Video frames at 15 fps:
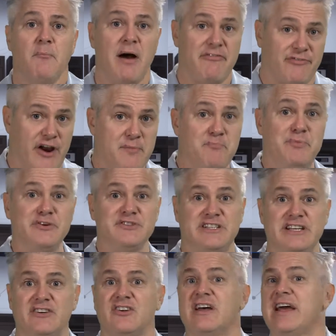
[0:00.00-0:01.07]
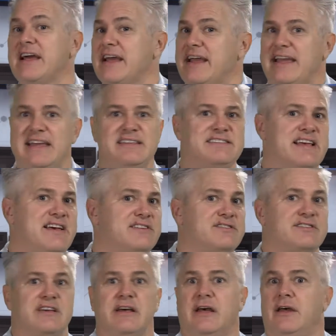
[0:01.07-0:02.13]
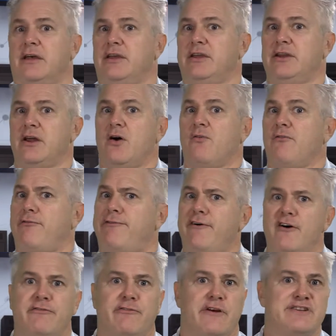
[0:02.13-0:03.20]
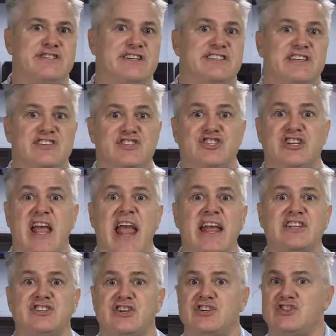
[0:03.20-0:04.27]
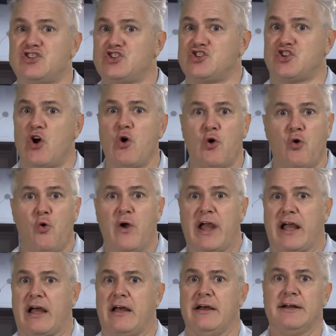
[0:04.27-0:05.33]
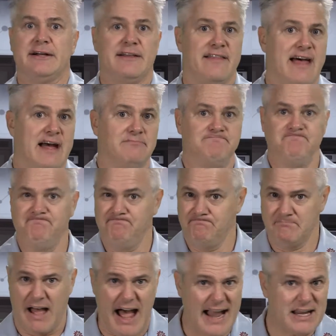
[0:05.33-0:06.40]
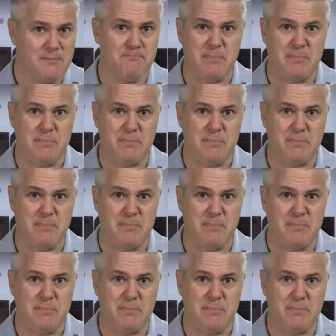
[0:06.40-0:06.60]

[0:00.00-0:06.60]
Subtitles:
My friend Bill Teal, he says, phone forensics is changing so quick that I